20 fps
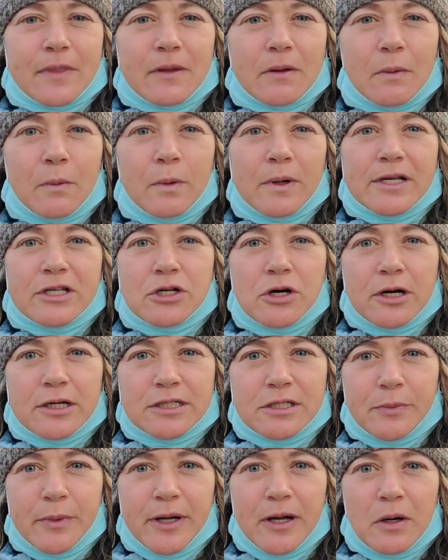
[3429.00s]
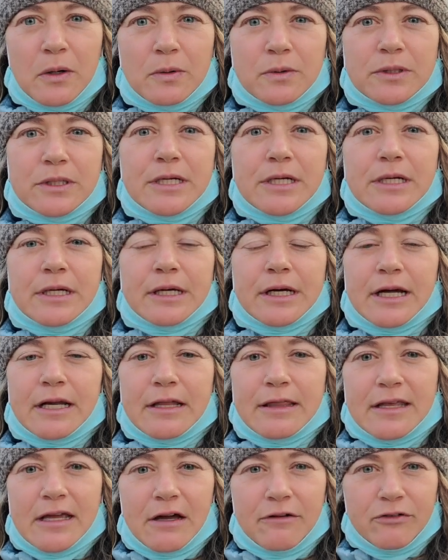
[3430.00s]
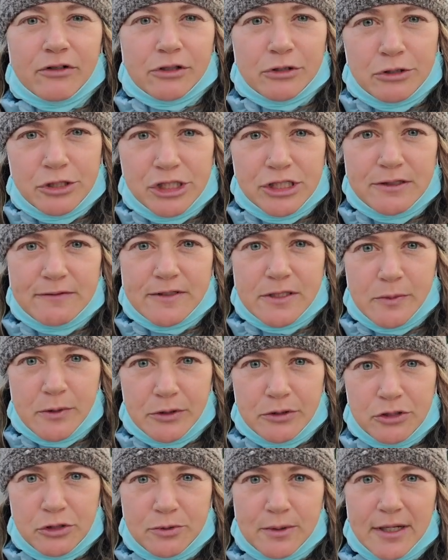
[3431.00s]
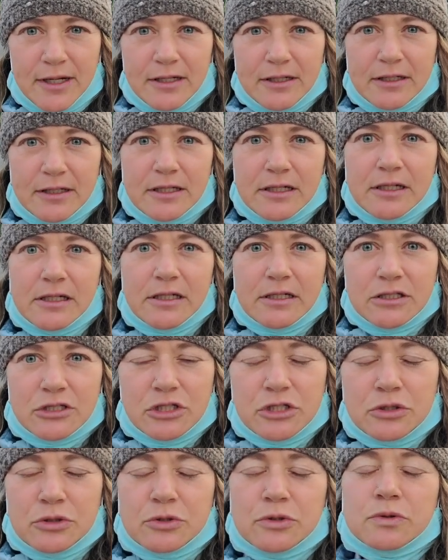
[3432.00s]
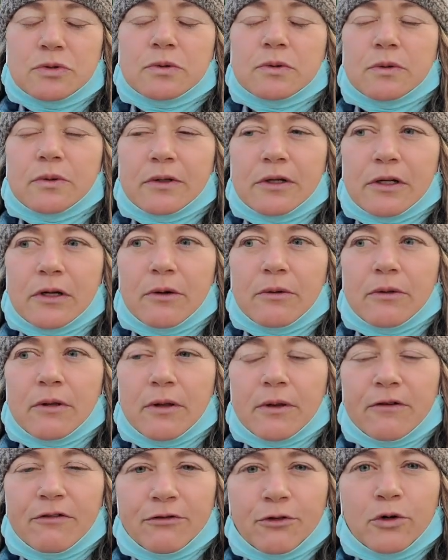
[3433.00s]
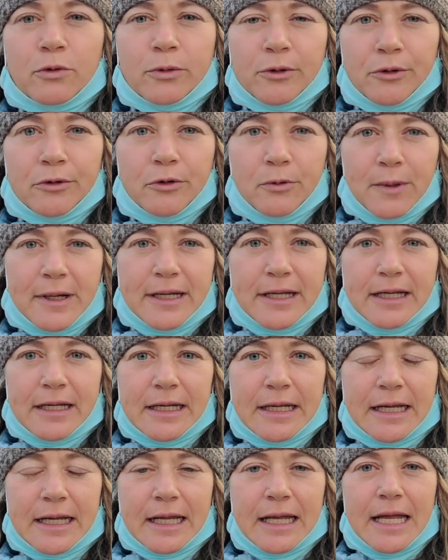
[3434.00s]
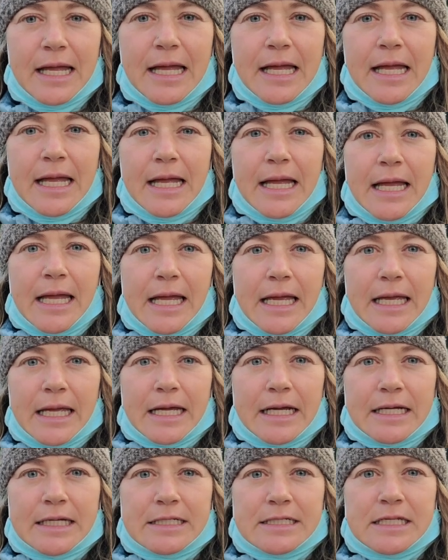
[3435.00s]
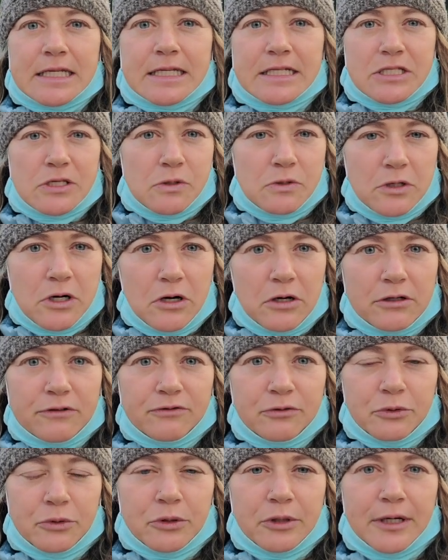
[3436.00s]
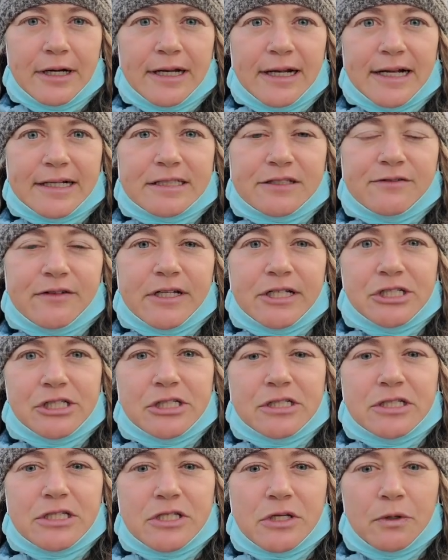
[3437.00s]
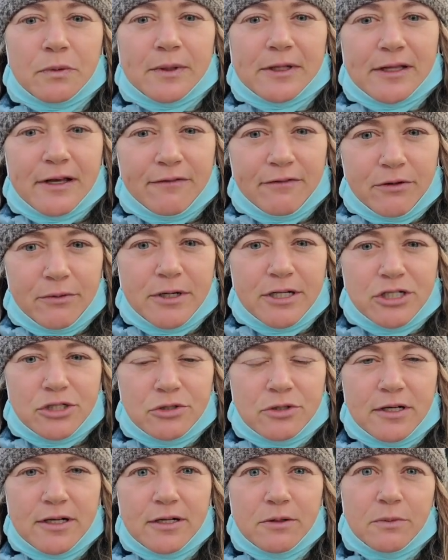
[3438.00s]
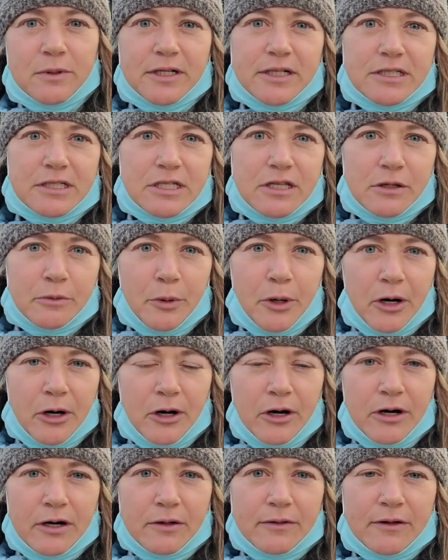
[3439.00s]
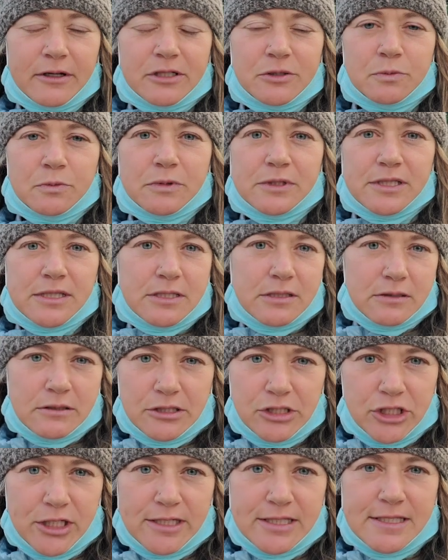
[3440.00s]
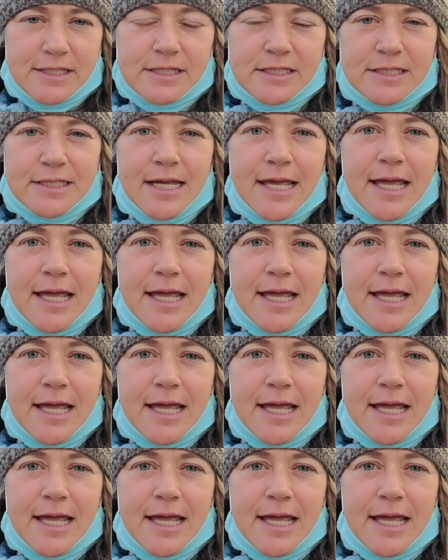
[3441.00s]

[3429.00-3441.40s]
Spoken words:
we talked about kind of the evolution of spirituality into, you know, the full-blown awakening. And his soul called for an activation, so we left the restaurant and went into the park that was adjacent